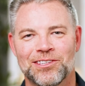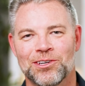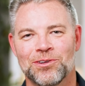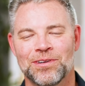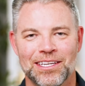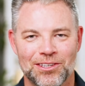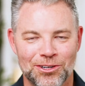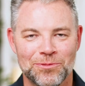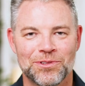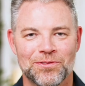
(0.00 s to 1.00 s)
so in
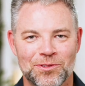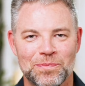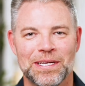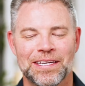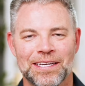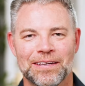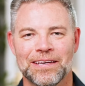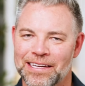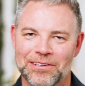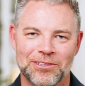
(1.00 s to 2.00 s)
terms of speaking,
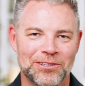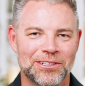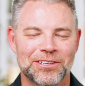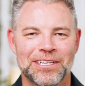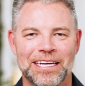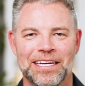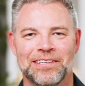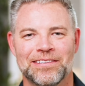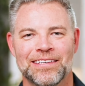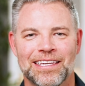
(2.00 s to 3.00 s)
yes, you're in good
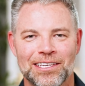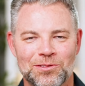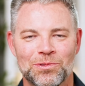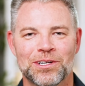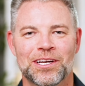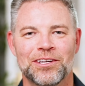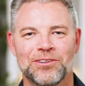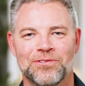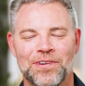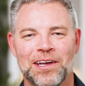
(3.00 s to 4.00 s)
hands. Let's work on
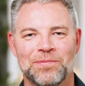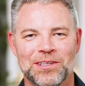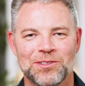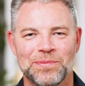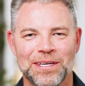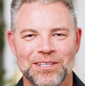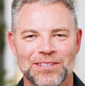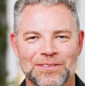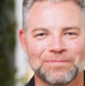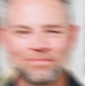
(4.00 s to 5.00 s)
your 5-minute speech.